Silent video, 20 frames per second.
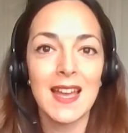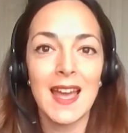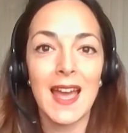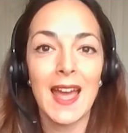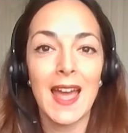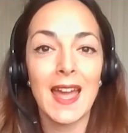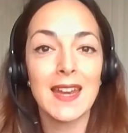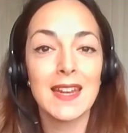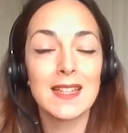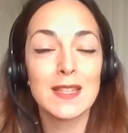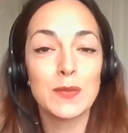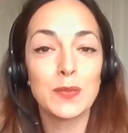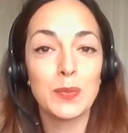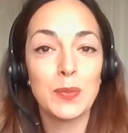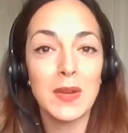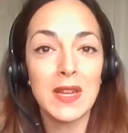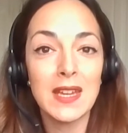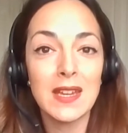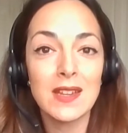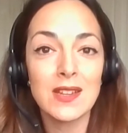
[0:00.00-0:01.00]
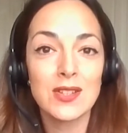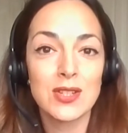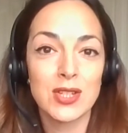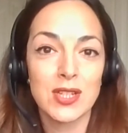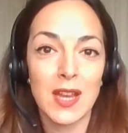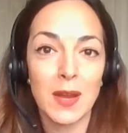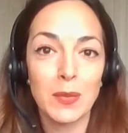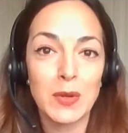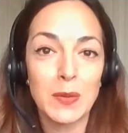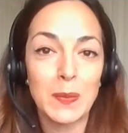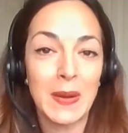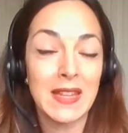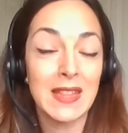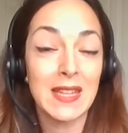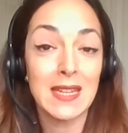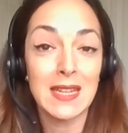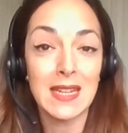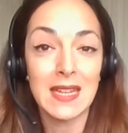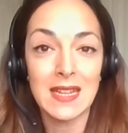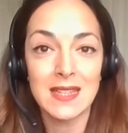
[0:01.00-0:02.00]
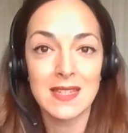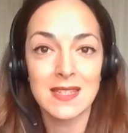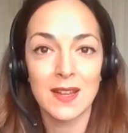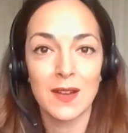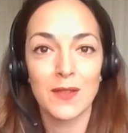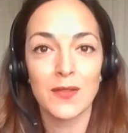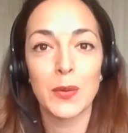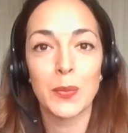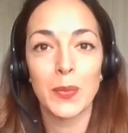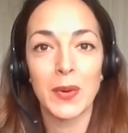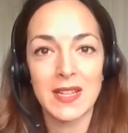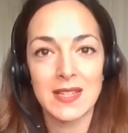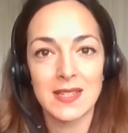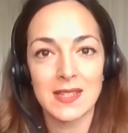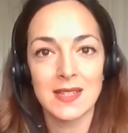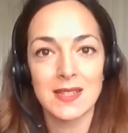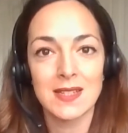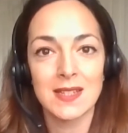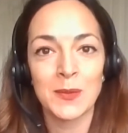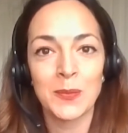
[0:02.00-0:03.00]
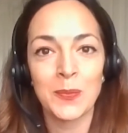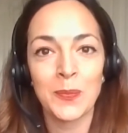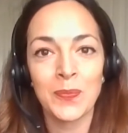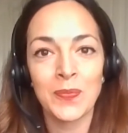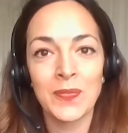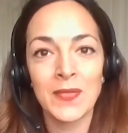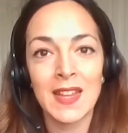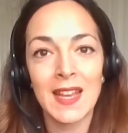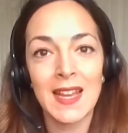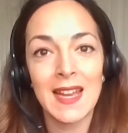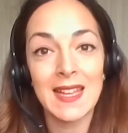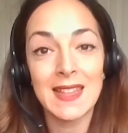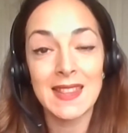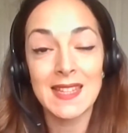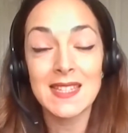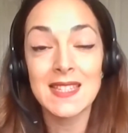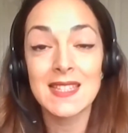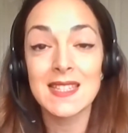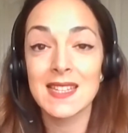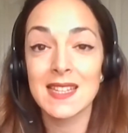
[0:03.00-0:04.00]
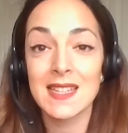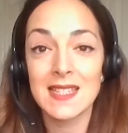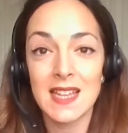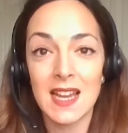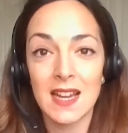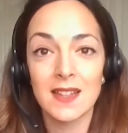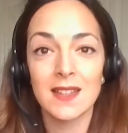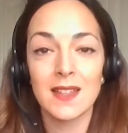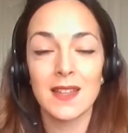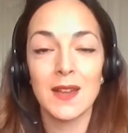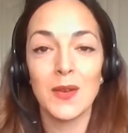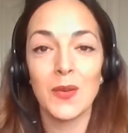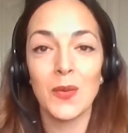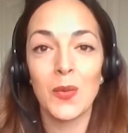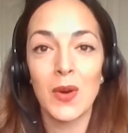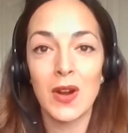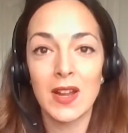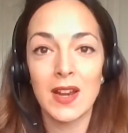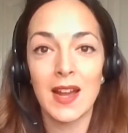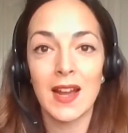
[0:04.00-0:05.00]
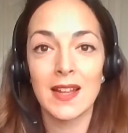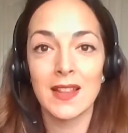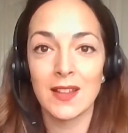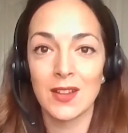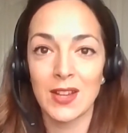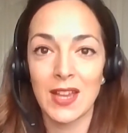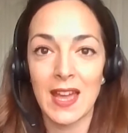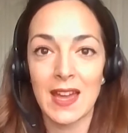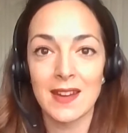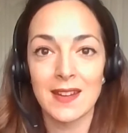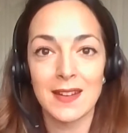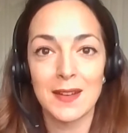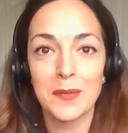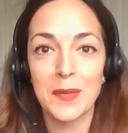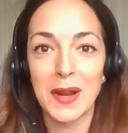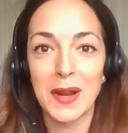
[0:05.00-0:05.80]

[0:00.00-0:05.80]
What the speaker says: and it's being shaped by the needs of the present. And this is exactly what I look at in my